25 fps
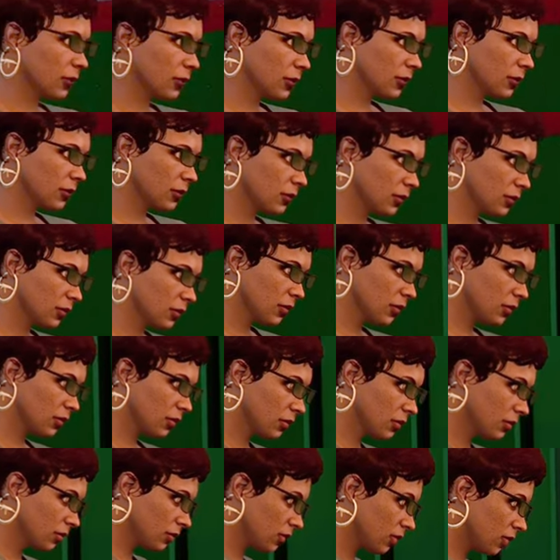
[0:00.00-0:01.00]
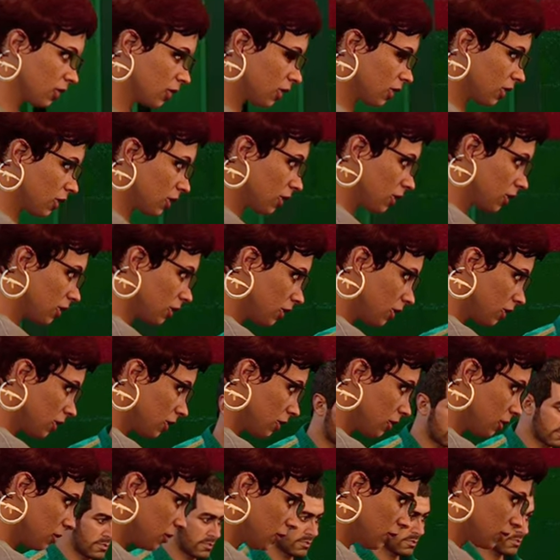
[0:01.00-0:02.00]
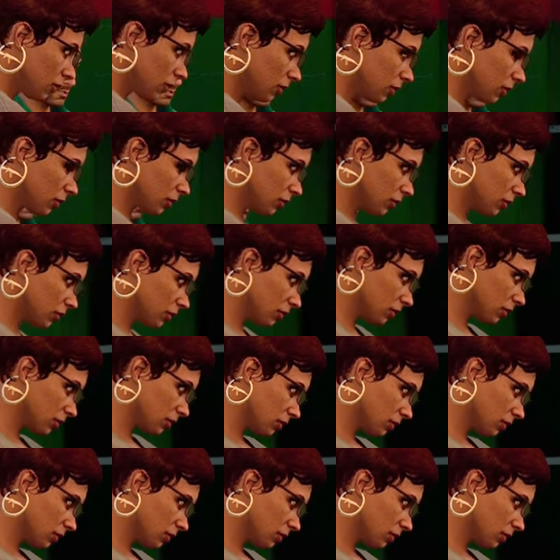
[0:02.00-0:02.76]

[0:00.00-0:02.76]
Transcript: Nobody speaks.